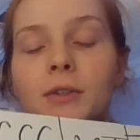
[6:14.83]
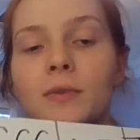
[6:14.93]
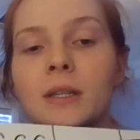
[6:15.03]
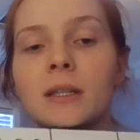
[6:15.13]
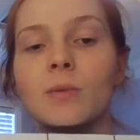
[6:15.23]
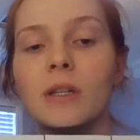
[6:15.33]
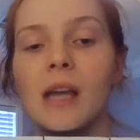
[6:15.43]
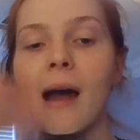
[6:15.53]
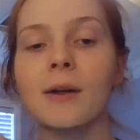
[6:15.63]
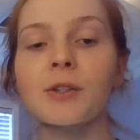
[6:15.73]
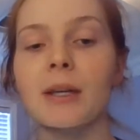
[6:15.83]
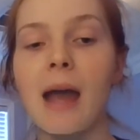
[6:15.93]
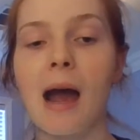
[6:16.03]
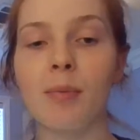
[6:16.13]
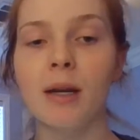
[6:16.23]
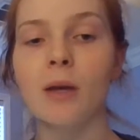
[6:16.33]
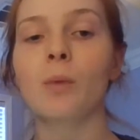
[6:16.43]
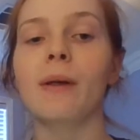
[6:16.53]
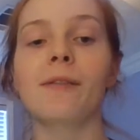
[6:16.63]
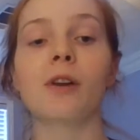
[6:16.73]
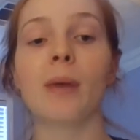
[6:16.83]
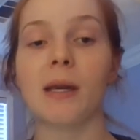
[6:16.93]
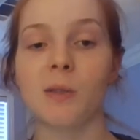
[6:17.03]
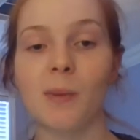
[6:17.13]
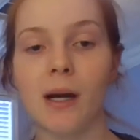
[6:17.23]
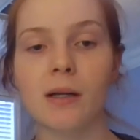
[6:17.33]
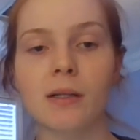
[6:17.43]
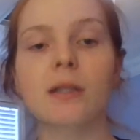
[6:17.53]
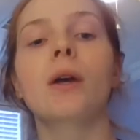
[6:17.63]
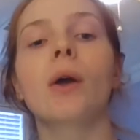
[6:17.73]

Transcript: So this is what's actually happening with your base pairs